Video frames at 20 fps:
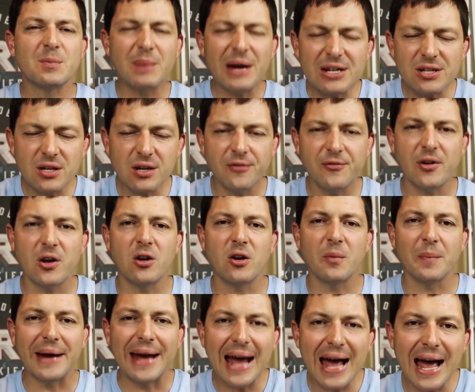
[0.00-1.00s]
Especially if you own
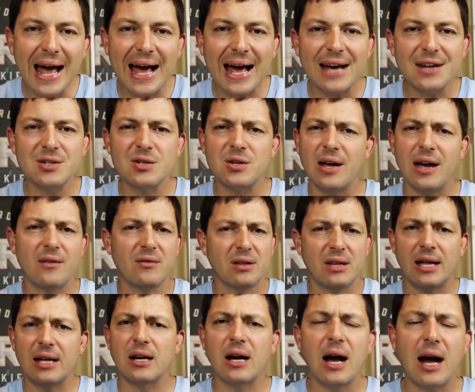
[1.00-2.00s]
them cash. You have a
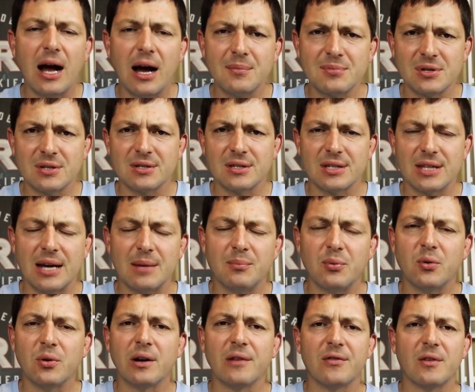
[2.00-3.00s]
lot of options at that
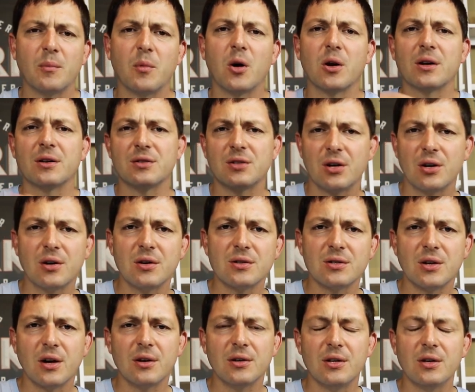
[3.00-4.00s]
point if the market
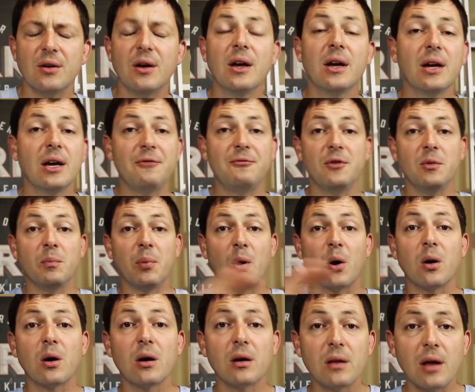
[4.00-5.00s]
turns on you. If you
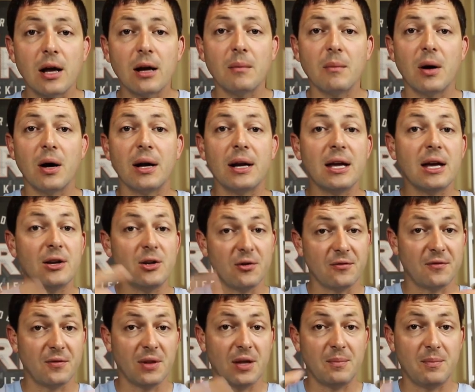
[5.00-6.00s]
borrow a lot of money and you're
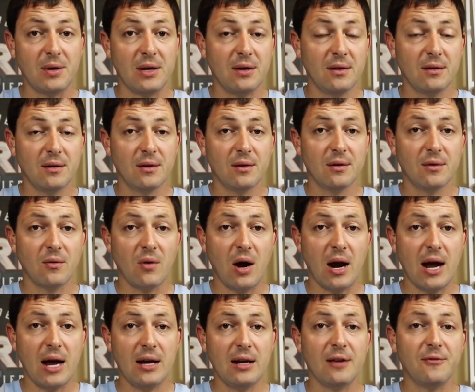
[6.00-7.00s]
flipping,
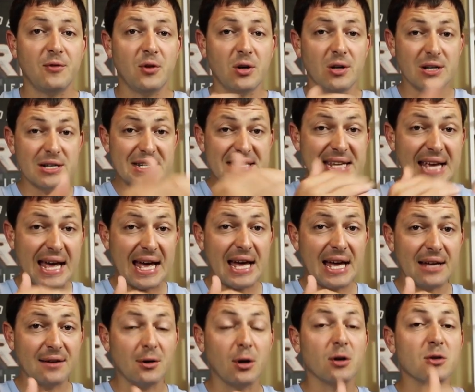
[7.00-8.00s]
right? If you're in
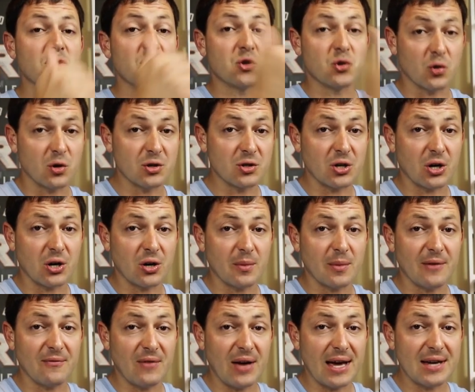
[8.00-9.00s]
debt on
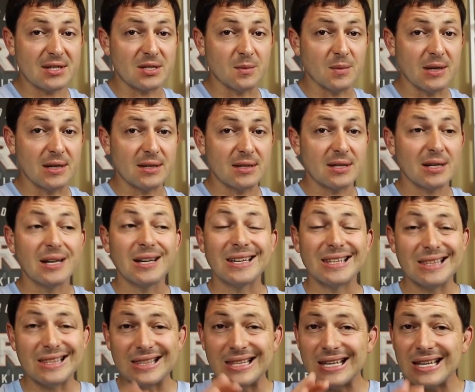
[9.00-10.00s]
short-term investments,
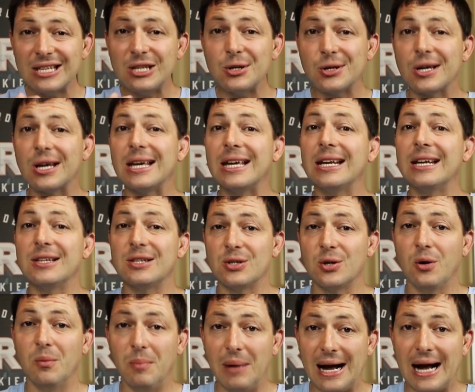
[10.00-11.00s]
then you could get
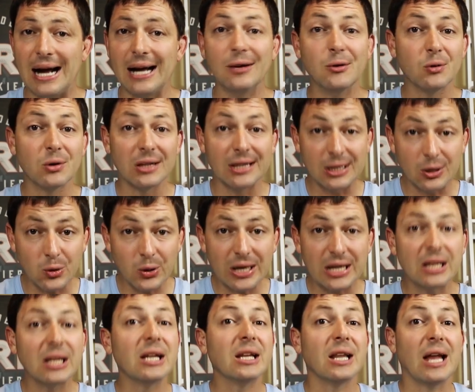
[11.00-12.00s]
into a bind really
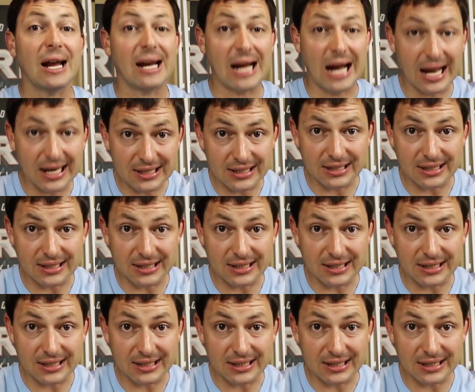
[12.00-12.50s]
quickly like I